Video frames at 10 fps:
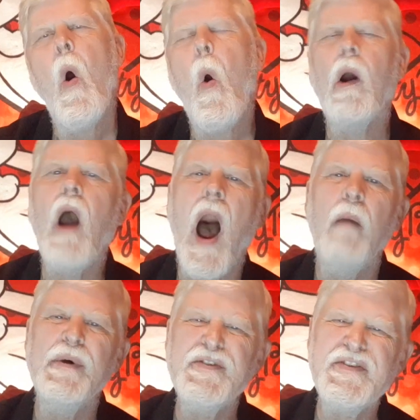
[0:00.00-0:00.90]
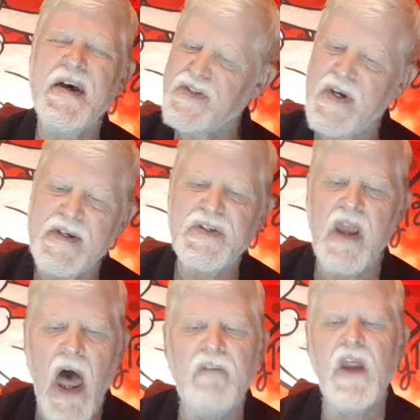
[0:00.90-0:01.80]
or common sense is
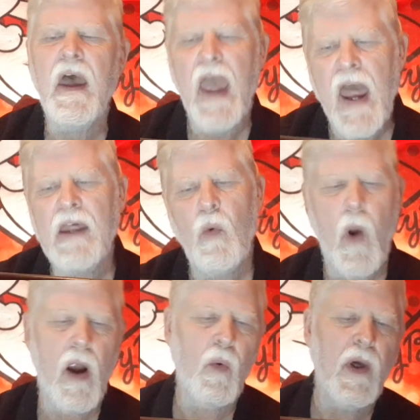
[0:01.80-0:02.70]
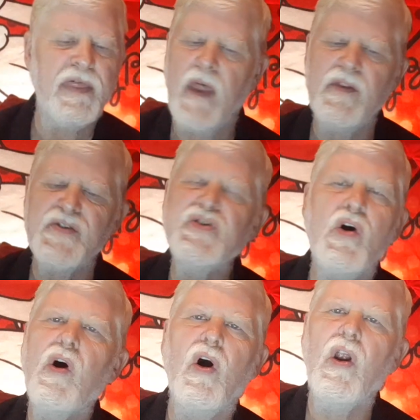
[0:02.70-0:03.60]
left anywhere within the
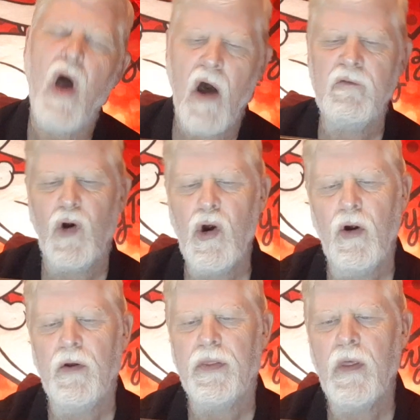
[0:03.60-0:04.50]
circle of earth.